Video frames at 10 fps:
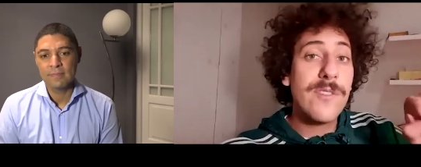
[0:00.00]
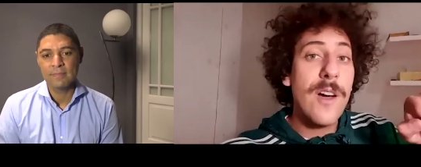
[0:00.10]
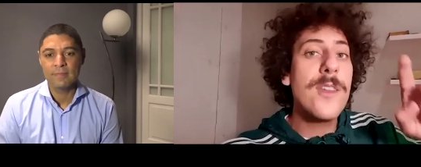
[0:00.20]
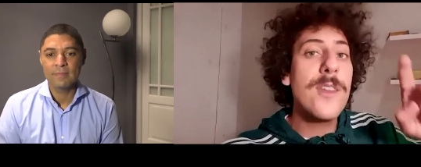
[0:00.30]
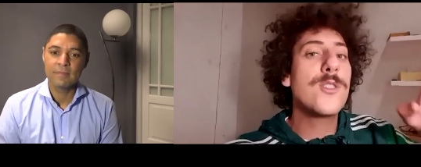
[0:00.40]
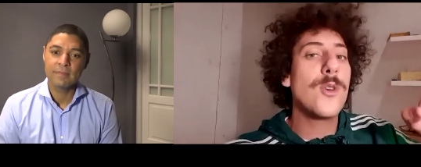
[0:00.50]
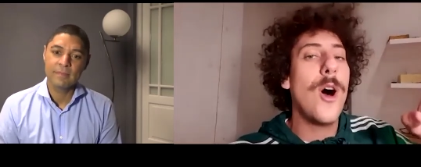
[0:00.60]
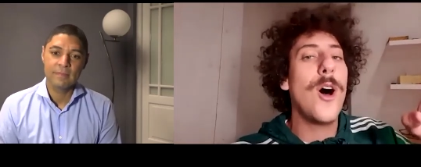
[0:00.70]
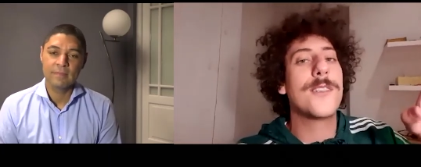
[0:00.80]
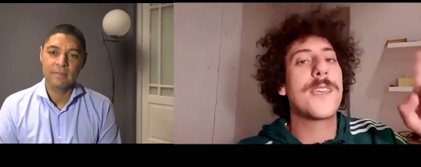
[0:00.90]
Speaker 1: phoning
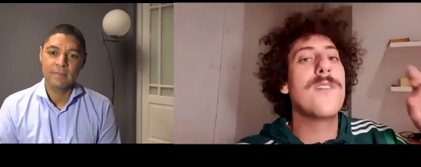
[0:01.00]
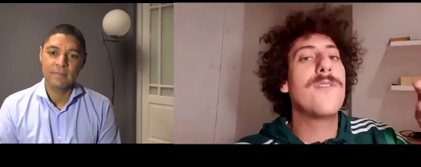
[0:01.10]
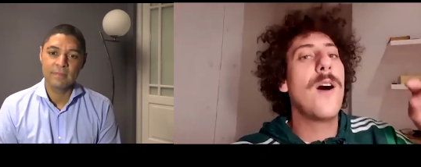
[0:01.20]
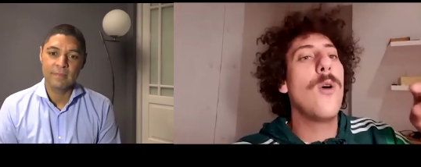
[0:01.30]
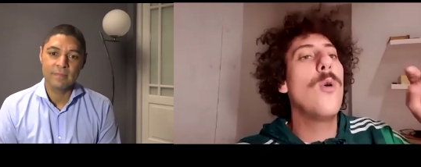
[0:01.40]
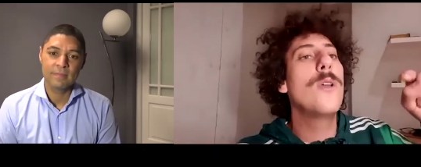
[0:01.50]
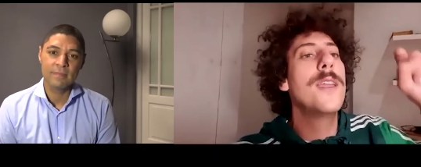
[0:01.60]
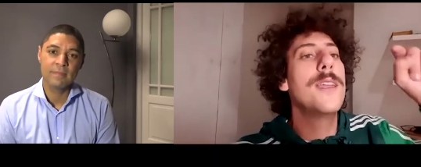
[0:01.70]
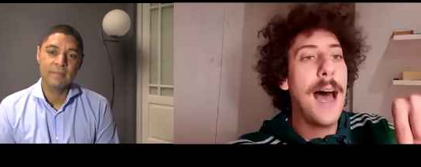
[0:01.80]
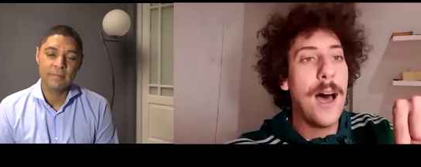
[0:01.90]
to ask, if I
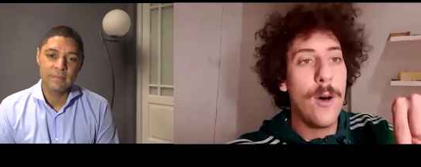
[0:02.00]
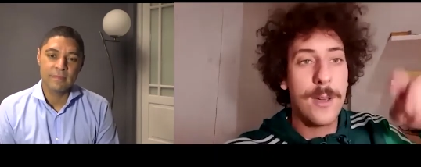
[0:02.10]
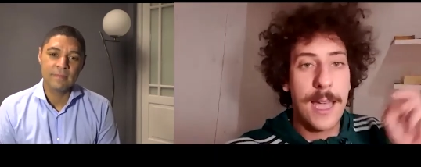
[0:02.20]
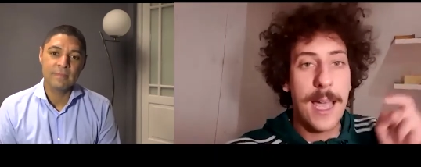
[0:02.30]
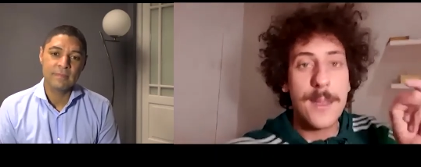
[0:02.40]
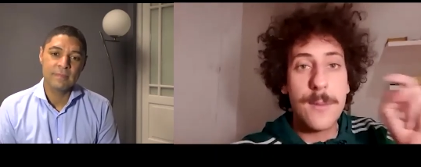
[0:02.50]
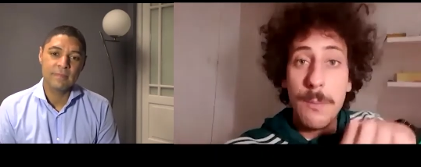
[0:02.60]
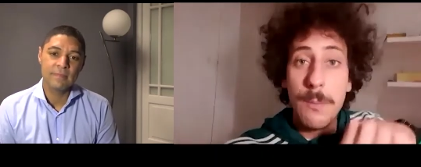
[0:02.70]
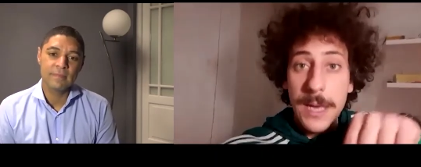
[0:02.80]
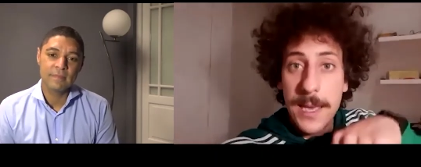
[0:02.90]
order now, can it
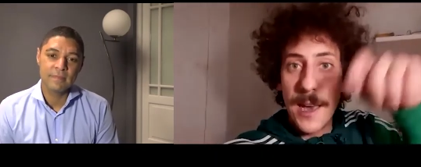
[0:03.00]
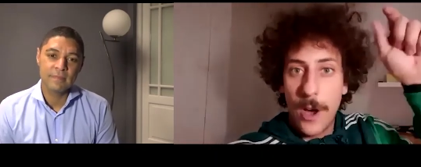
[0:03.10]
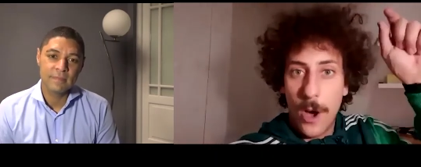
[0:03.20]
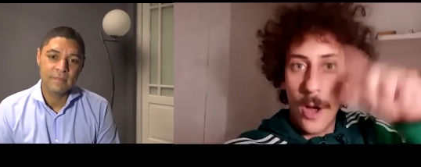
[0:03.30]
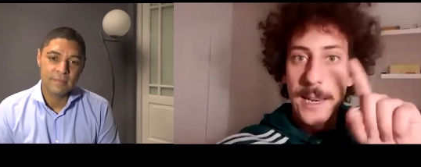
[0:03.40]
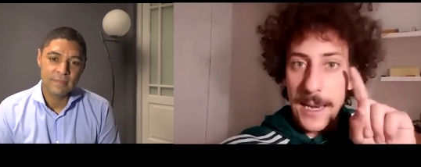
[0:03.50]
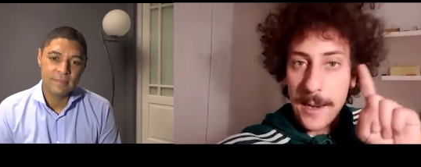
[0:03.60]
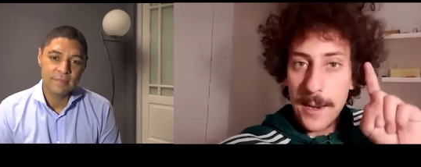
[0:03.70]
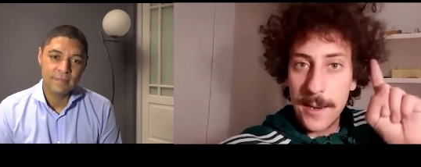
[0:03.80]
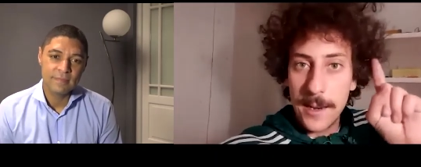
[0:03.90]
be here on
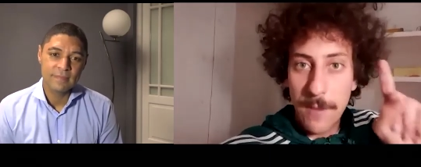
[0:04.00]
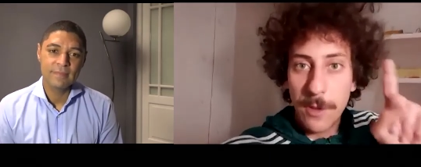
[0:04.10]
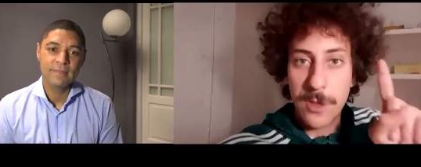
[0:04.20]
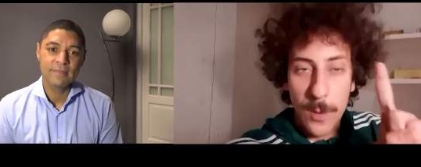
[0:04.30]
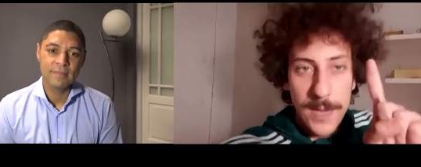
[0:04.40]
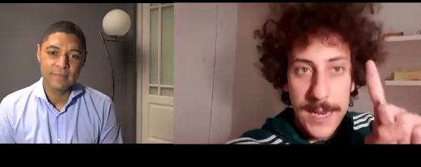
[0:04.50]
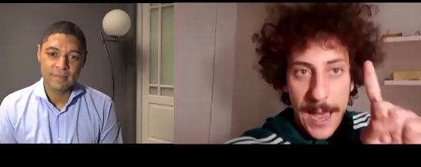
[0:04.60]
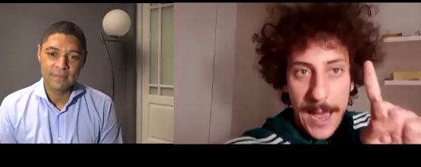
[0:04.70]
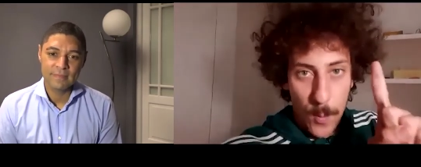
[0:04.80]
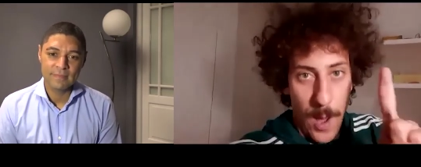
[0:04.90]
level 3
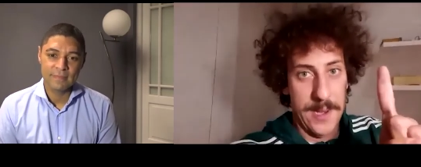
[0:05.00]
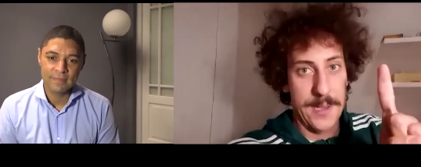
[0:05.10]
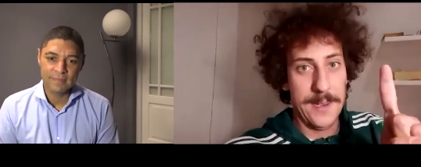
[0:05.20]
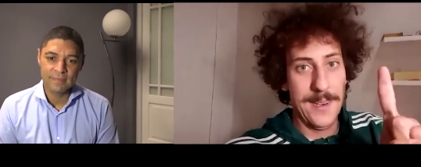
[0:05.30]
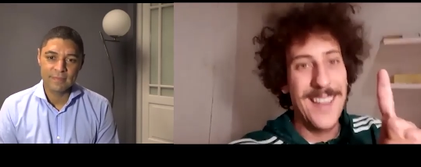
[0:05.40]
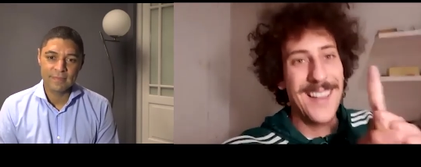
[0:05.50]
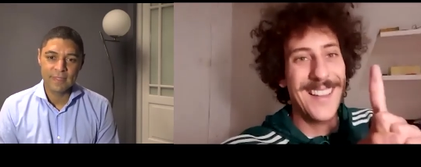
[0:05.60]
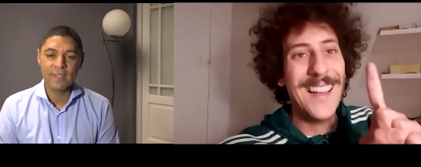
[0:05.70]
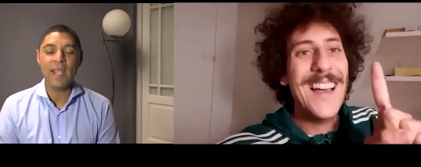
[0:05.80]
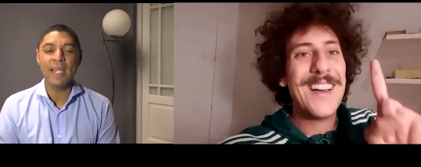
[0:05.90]
day one?
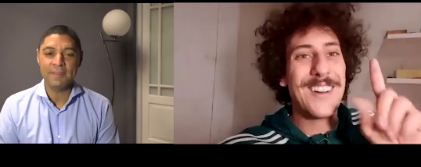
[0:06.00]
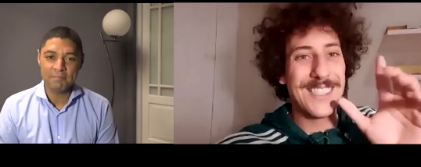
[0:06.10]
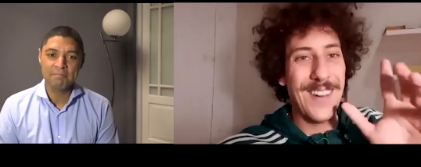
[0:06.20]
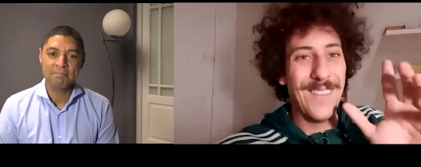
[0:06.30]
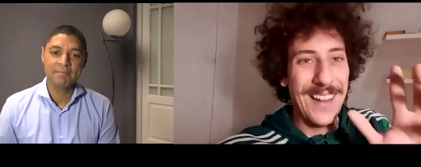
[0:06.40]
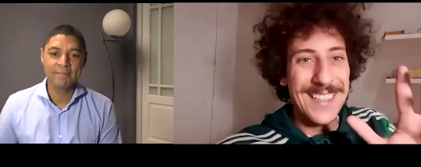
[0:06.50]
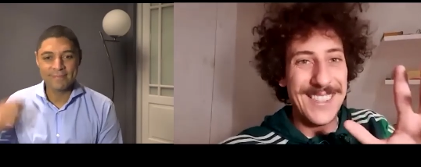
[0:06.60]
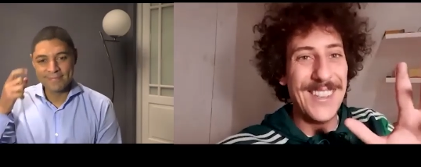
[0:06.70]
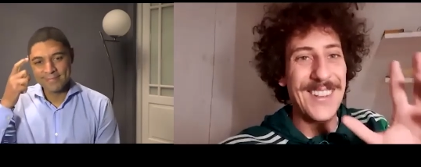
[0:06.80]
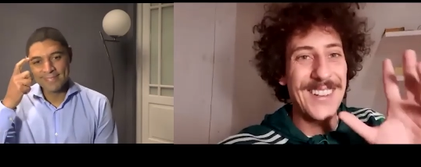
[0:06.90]
Speaker 2: Because I wanted
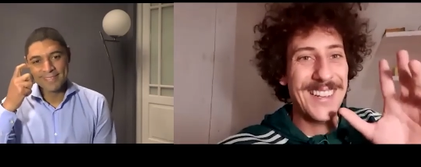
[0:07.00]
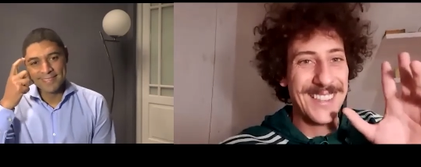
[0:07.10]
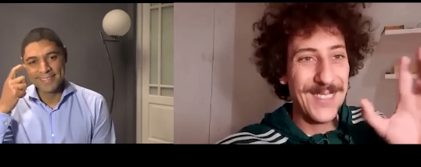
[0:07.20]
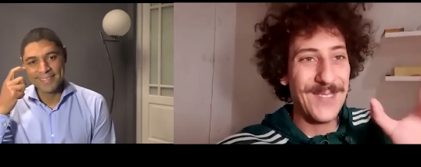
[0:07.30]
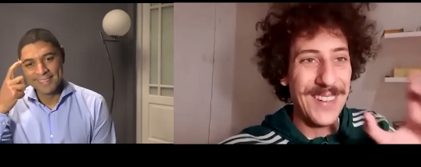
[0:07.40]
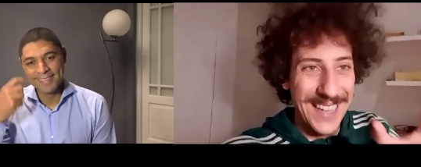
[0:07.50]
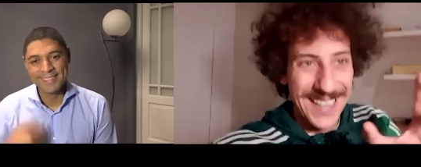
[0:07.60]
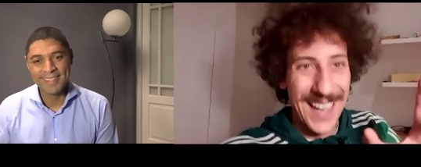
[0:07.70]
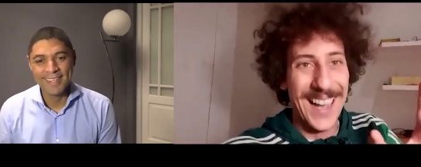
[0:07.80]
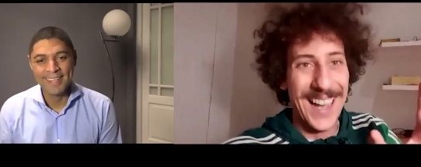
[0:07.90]
Speaker 1: to be
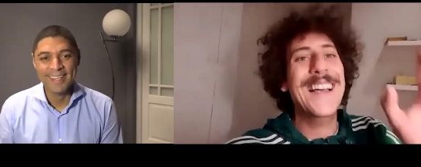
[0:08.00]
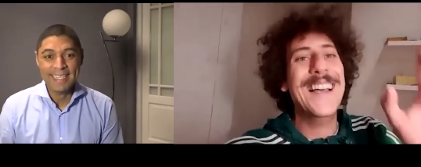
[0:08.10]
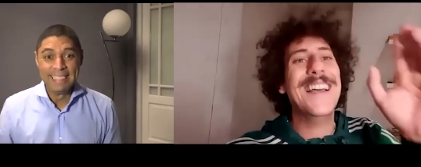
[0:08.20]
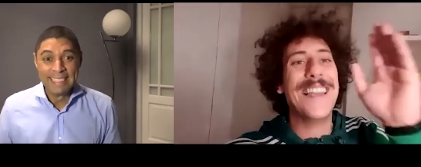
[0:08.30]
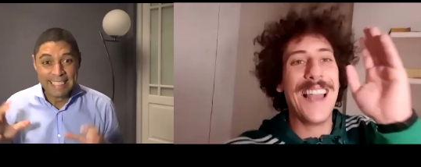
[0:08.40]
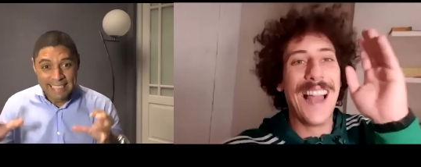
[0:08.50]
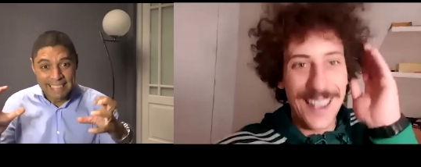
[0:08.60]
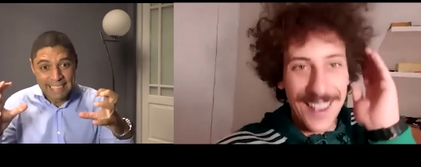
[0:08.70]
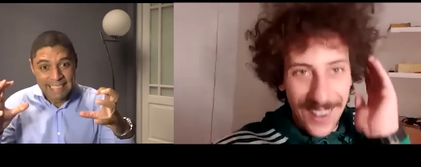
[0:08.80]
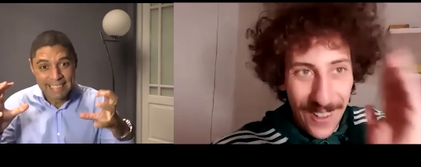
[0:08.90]
here like
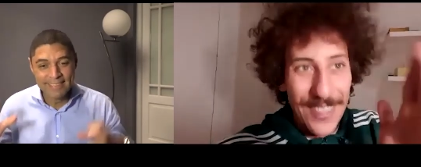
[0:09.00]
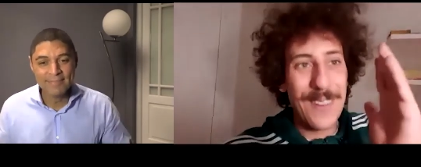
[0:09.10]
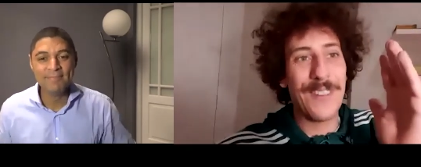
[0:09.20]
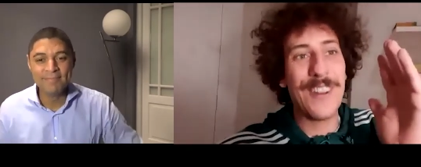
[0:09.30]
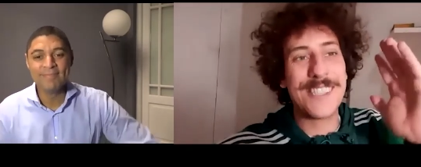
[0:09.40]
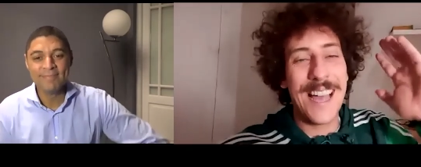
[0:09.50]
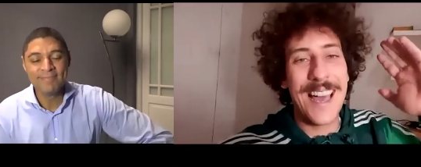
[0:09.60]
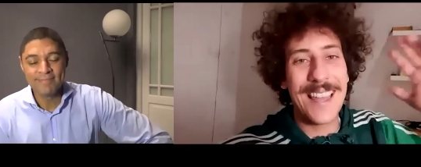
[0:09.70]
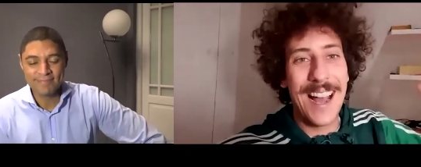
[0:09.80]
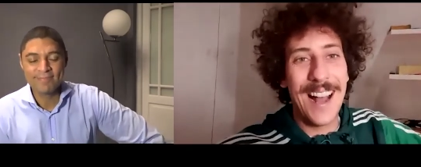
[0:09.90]
on the first day
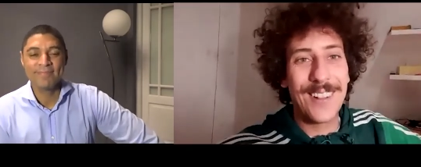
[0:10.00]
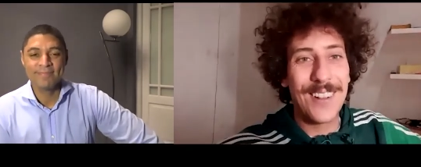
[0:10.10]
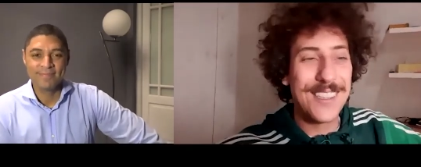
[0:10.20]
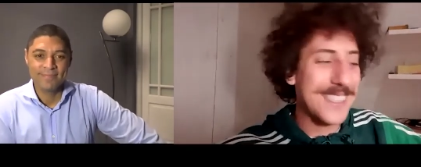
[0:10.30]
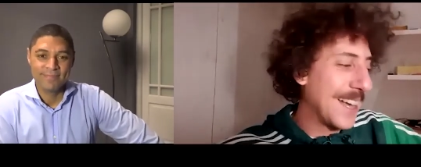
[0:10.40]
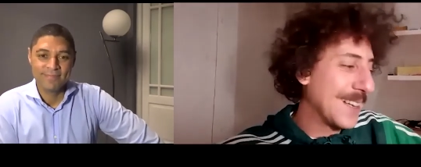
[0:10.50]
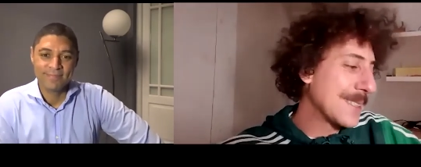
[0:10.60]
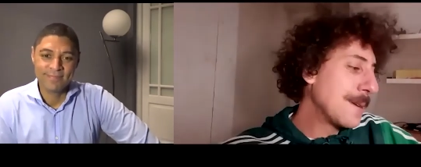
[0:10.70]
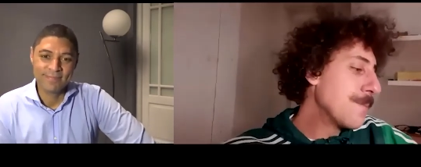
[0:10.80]
that alcohol sales.